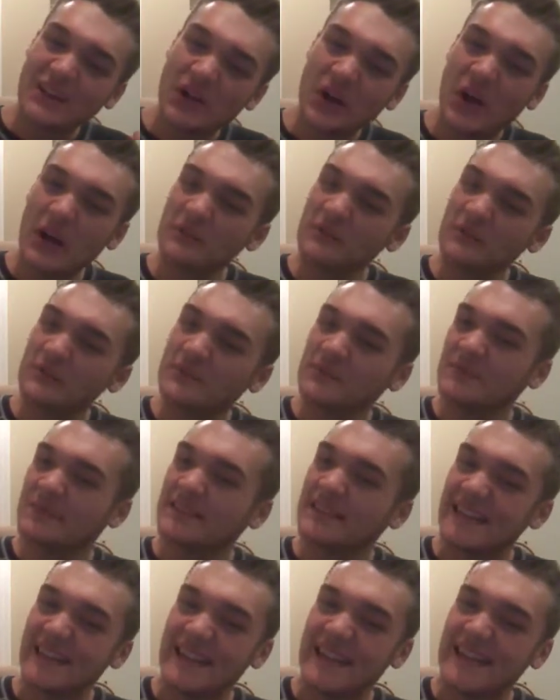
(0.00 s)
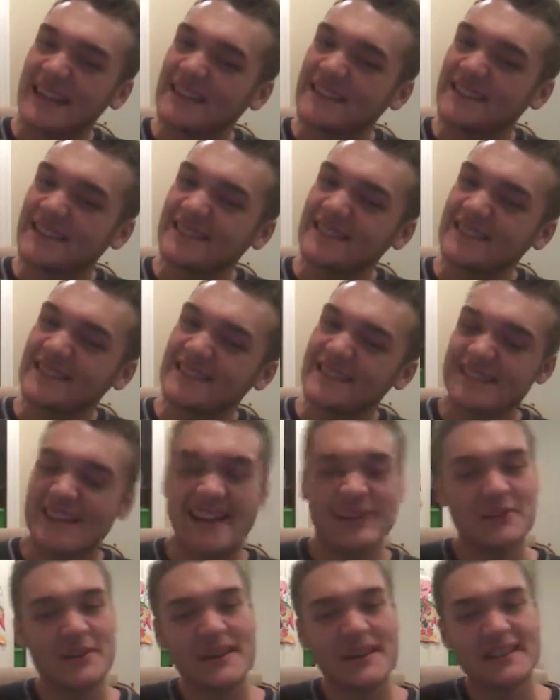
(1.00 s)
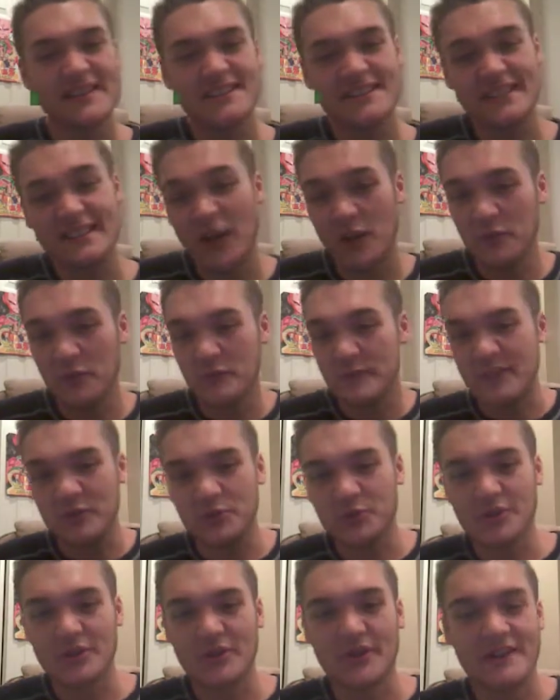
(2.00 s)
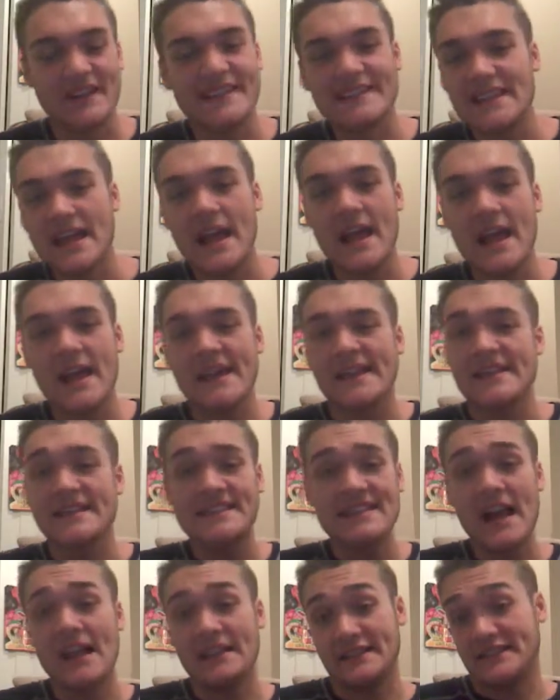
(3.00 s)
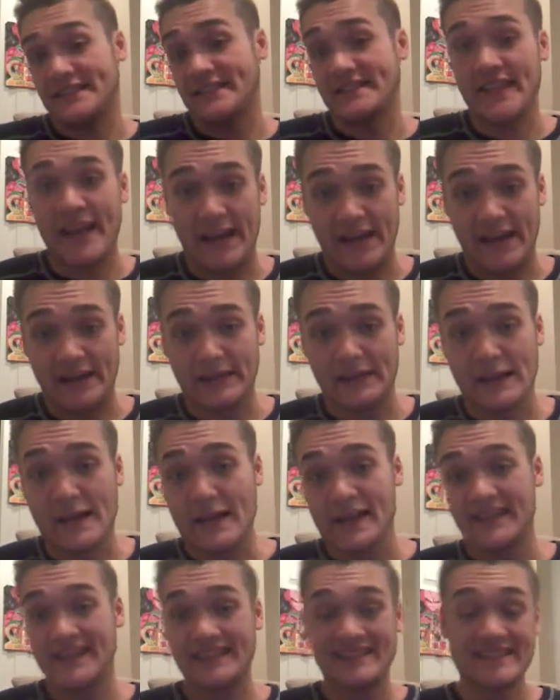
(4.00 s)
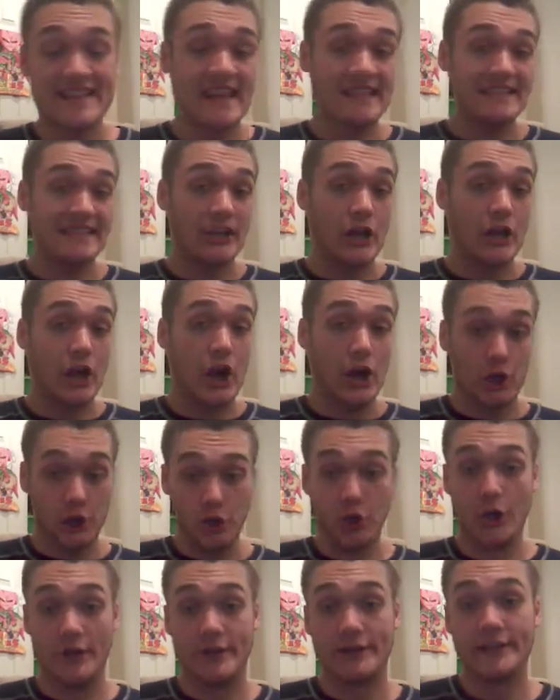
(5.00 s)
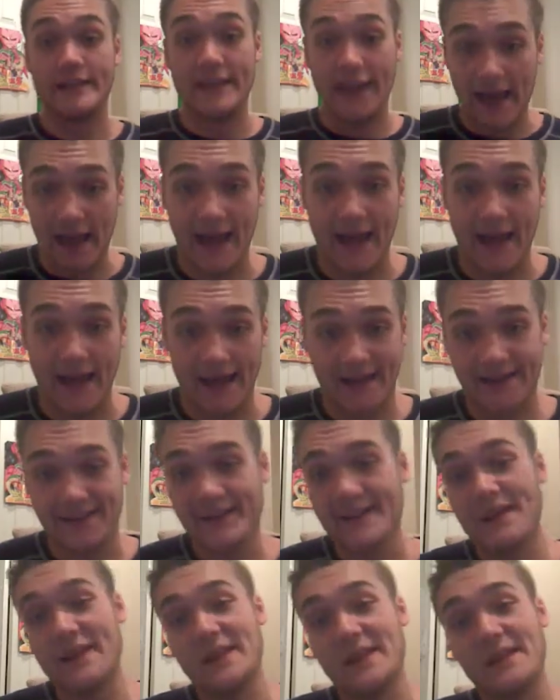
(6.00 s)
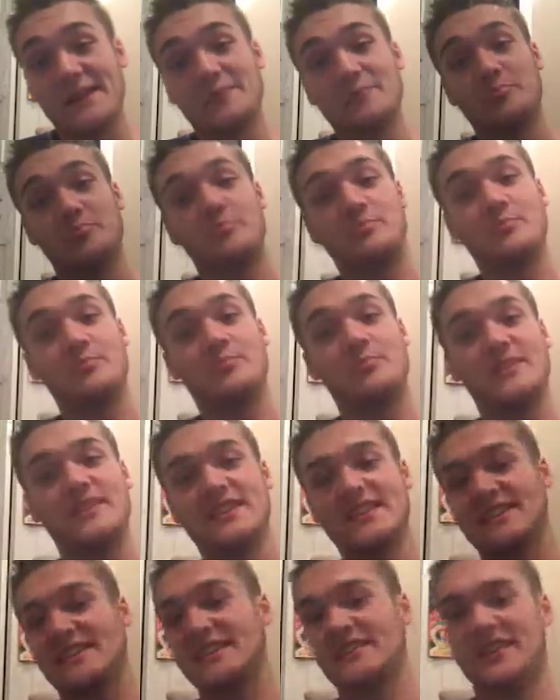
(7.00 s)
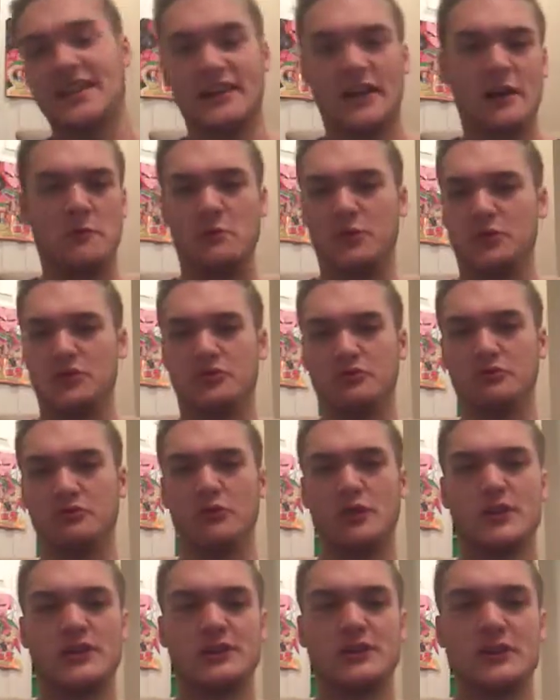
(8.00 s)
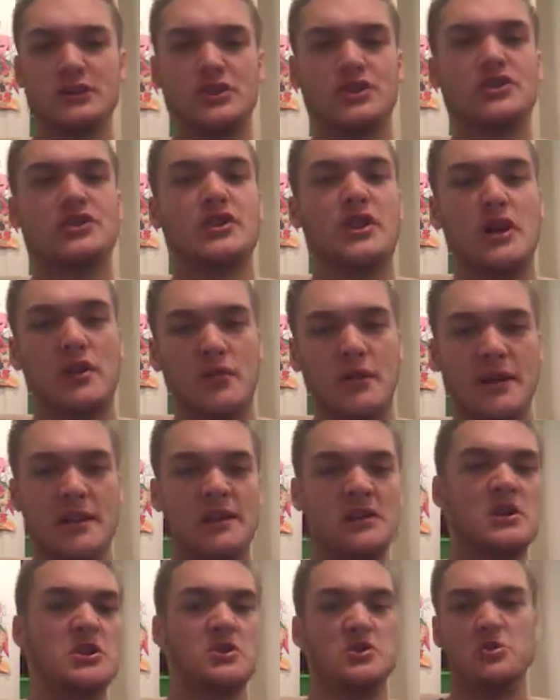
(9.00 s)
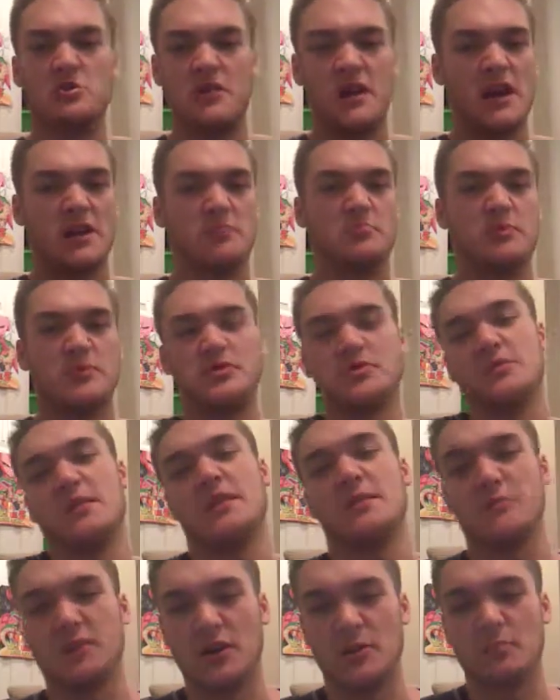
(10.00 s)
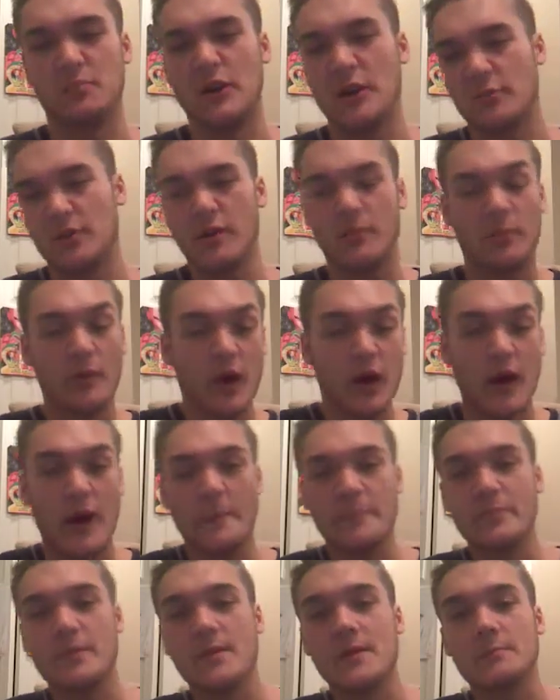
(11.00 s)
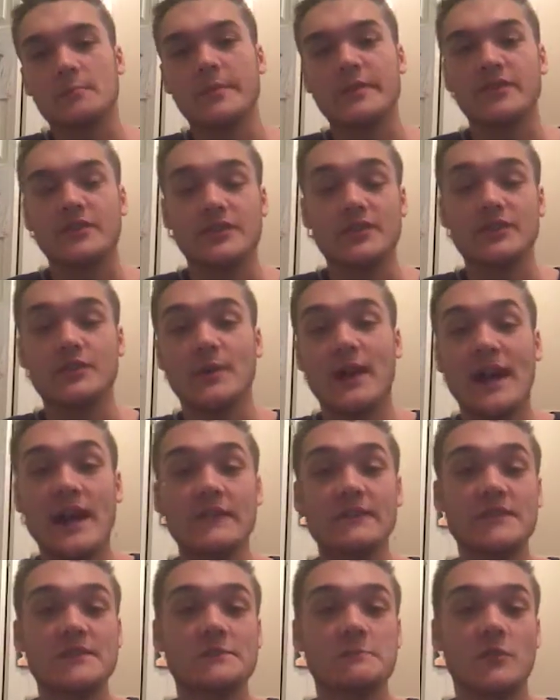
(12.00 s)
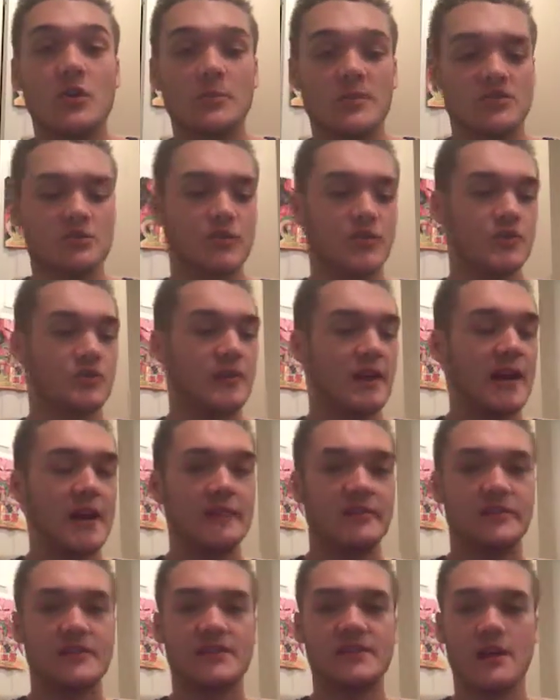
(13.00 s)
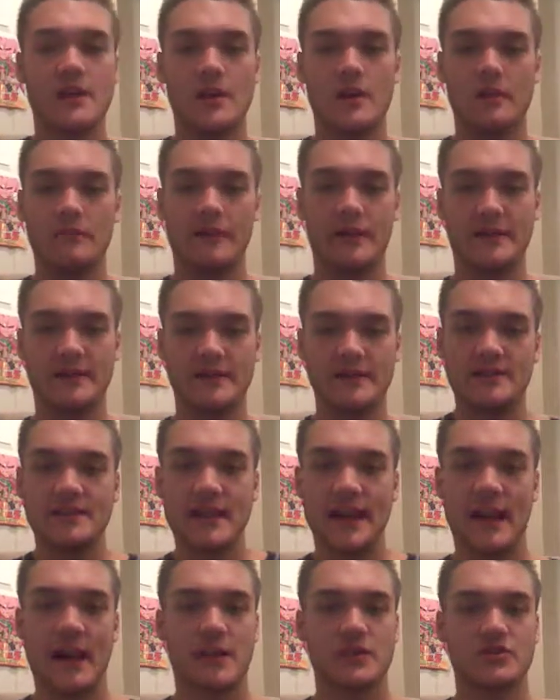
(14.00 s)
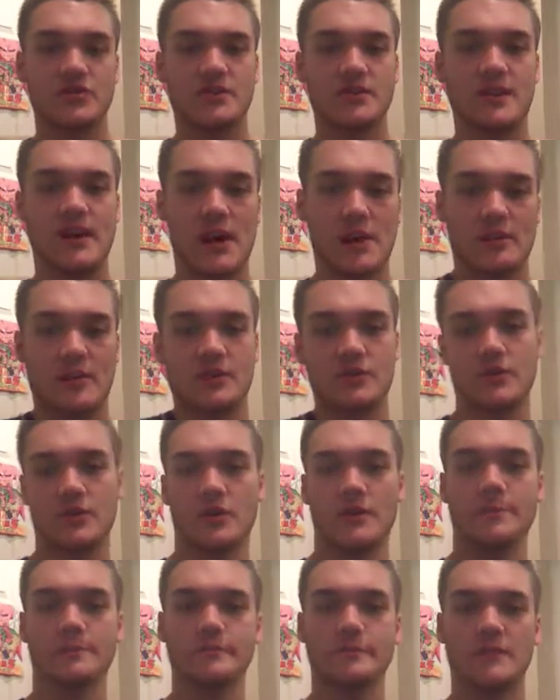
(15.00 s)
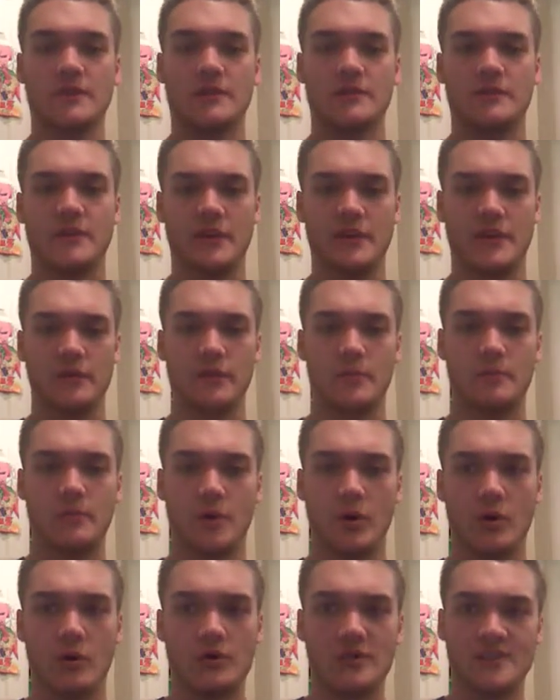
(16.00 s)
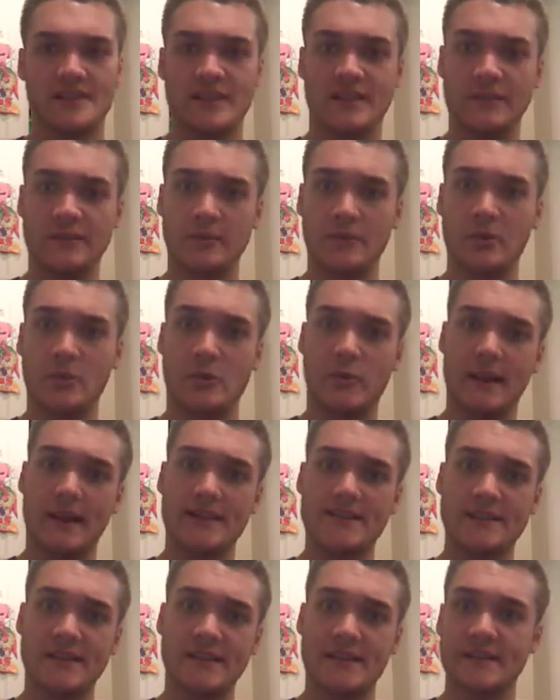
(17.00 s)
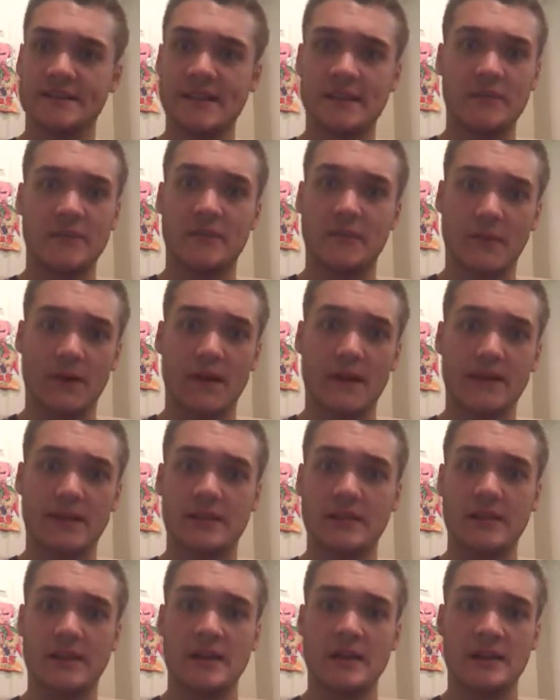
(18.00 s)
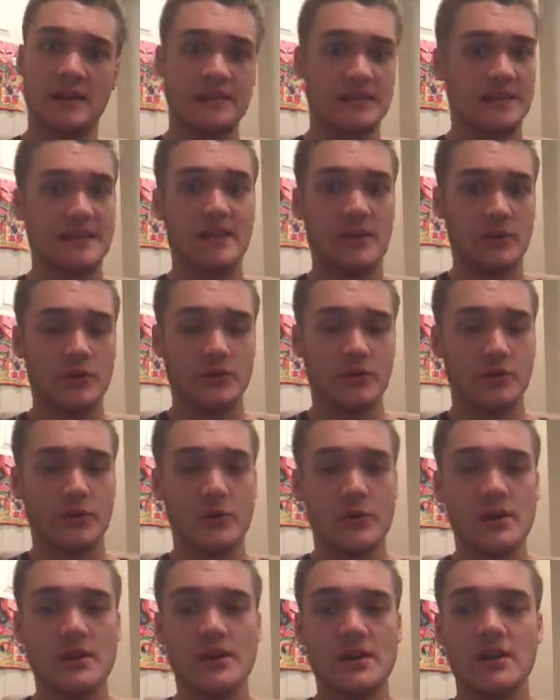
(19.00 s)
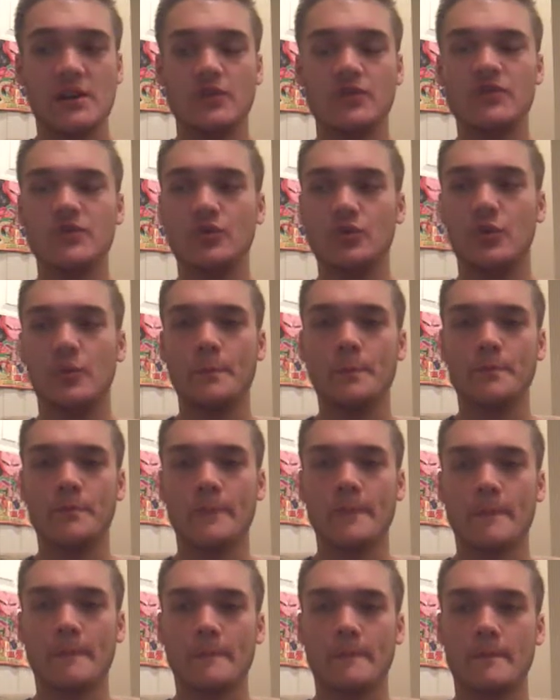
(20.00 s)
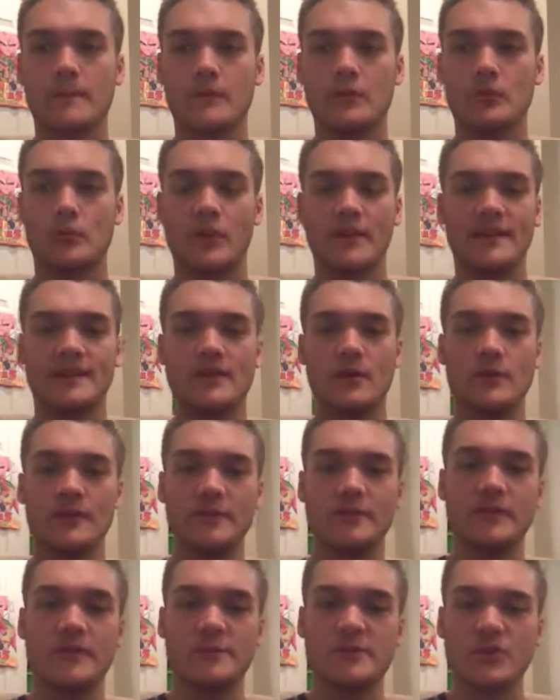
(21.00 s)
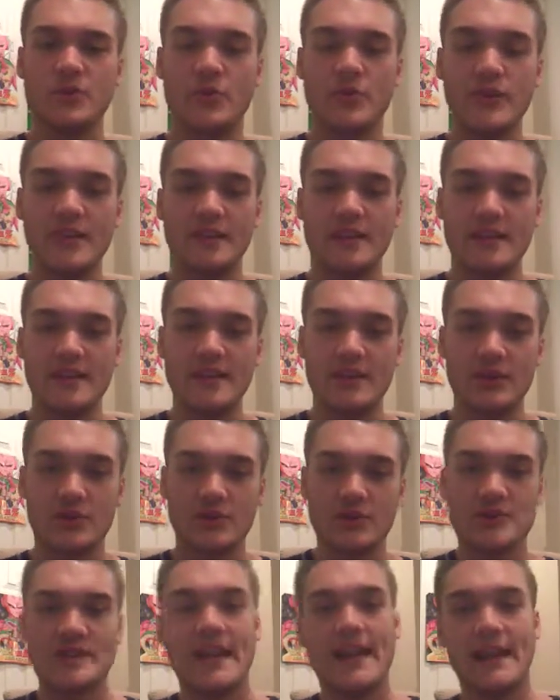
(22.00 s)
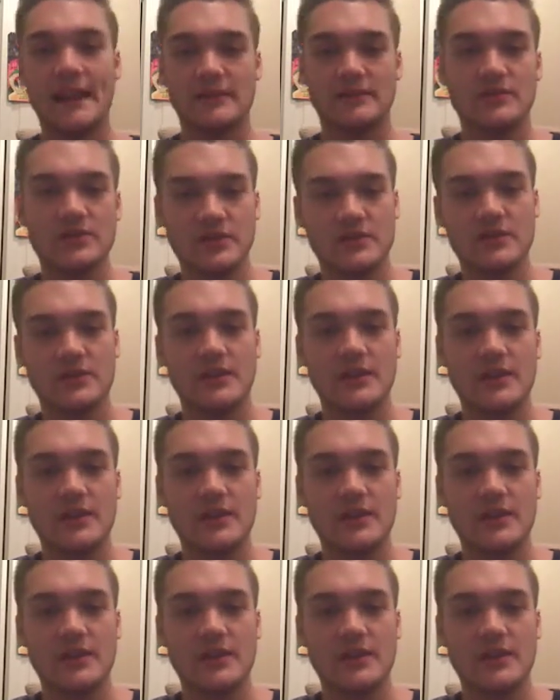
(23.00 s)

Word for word: off hinged. I don't know how to off kilter. He's he's not sane. He's not a good guy, because he's like, I must do what's necessary. You can't betray me. Blah blah blah. But you have these moments where you have this very detached character and very reposed and a little crazy, and he's not afraid to kill you, to where he totally flips and you think that he could change.